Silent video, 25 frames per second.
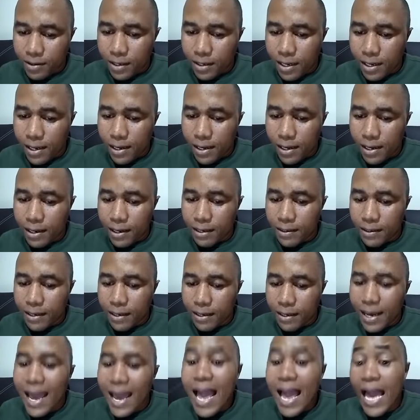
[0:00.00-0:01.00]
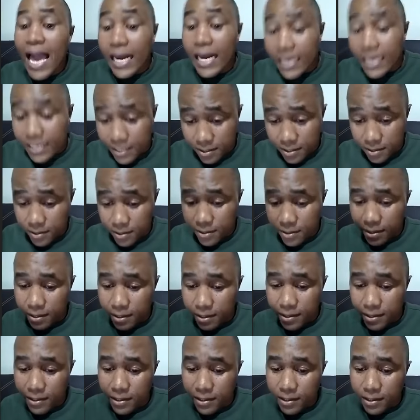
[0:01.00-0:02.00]
uh, urge
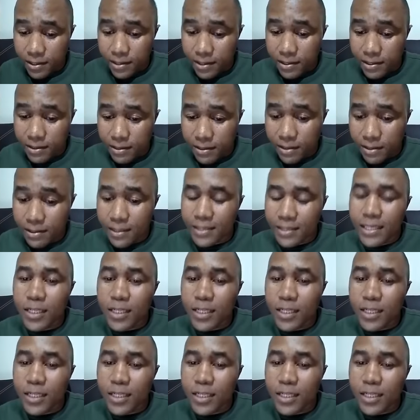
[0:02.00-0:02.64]
the, the,